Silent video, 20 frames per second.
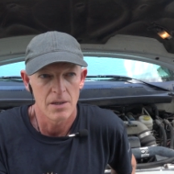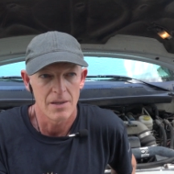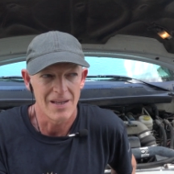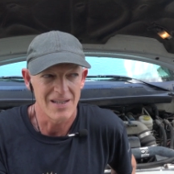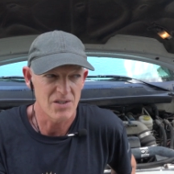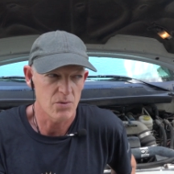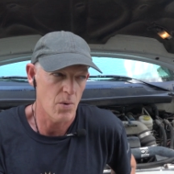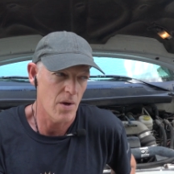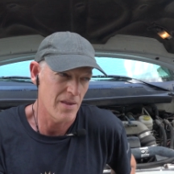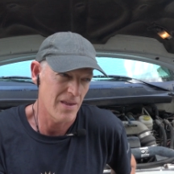
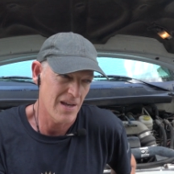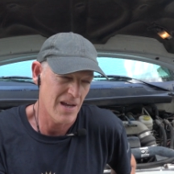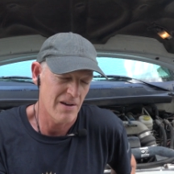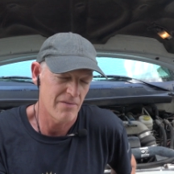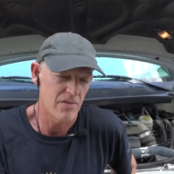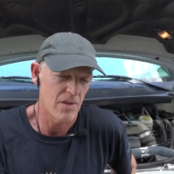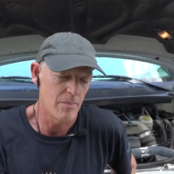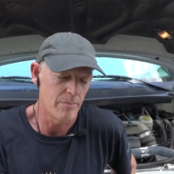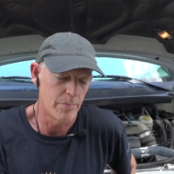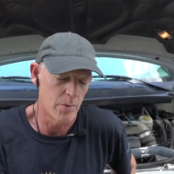That's why they
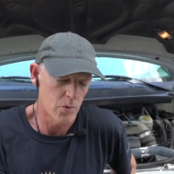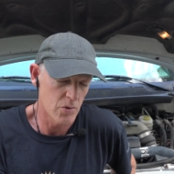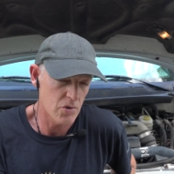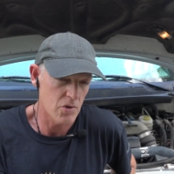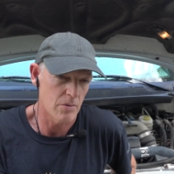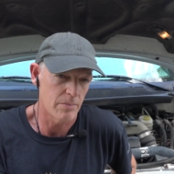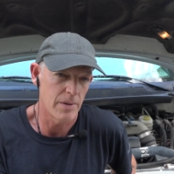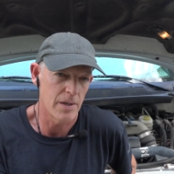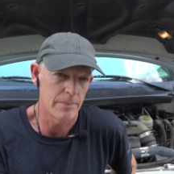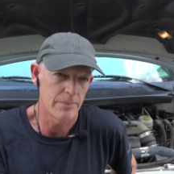have the
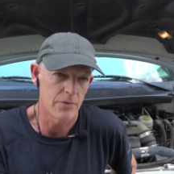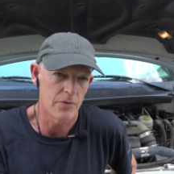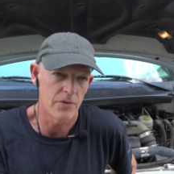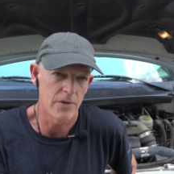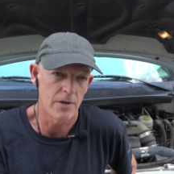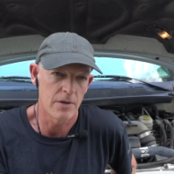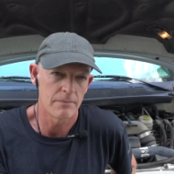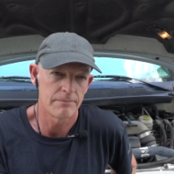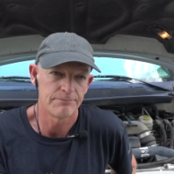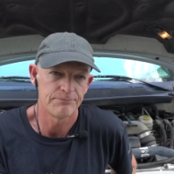booster pump on
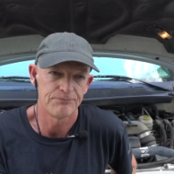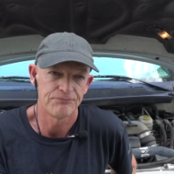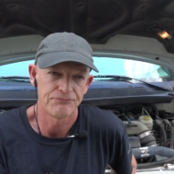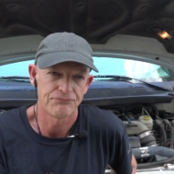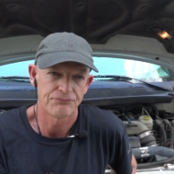there